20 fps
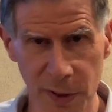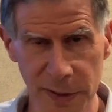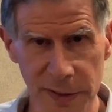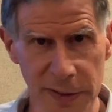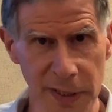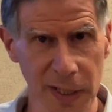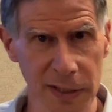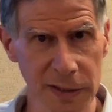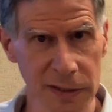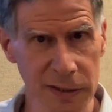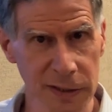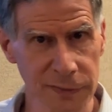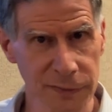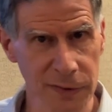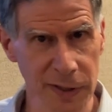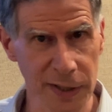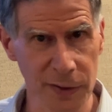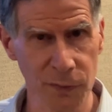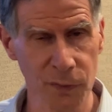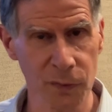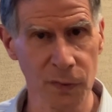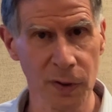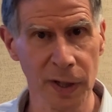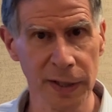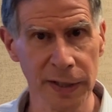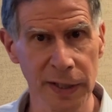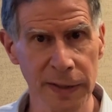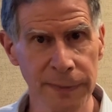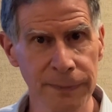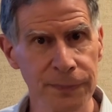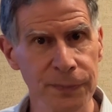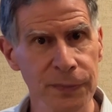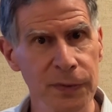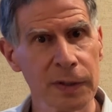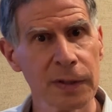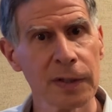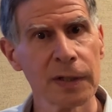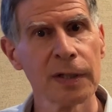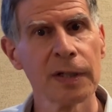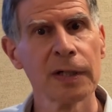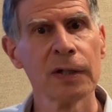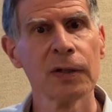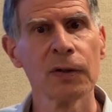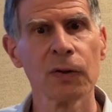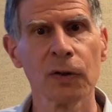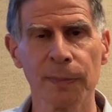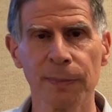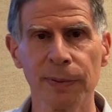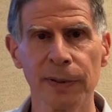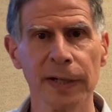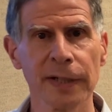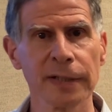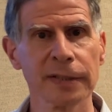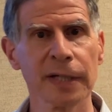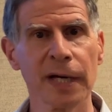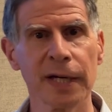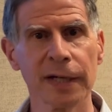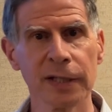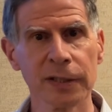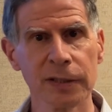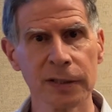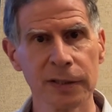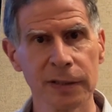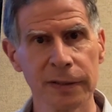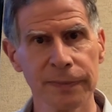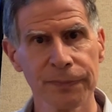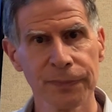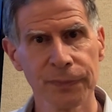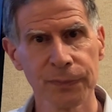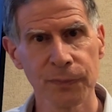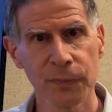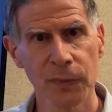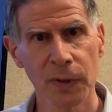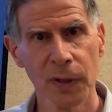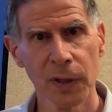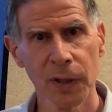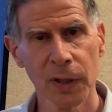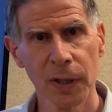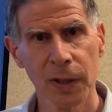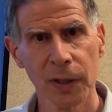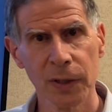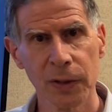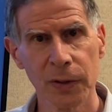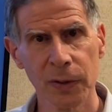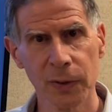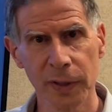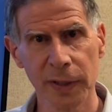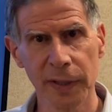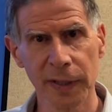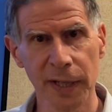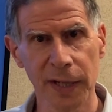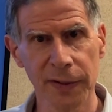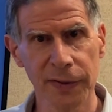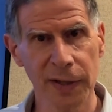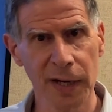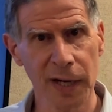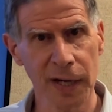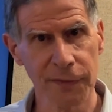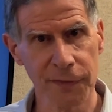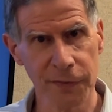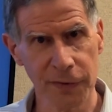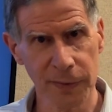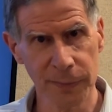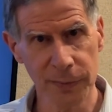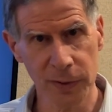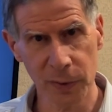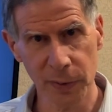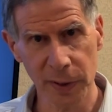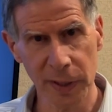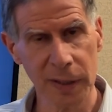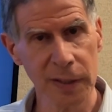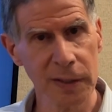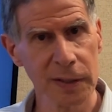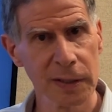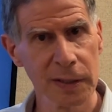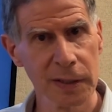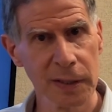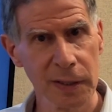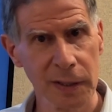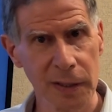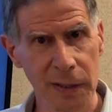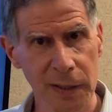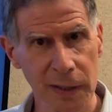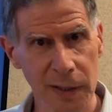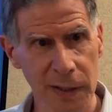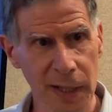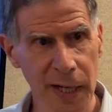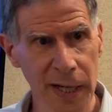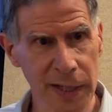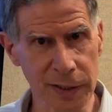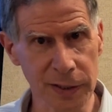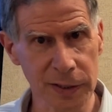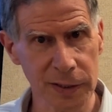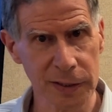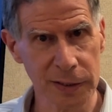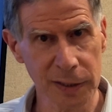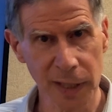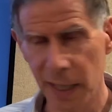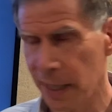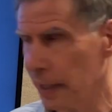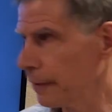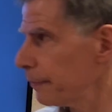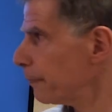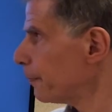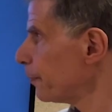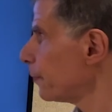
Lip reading: intensive like running or playing tennis, you can get that from doing less time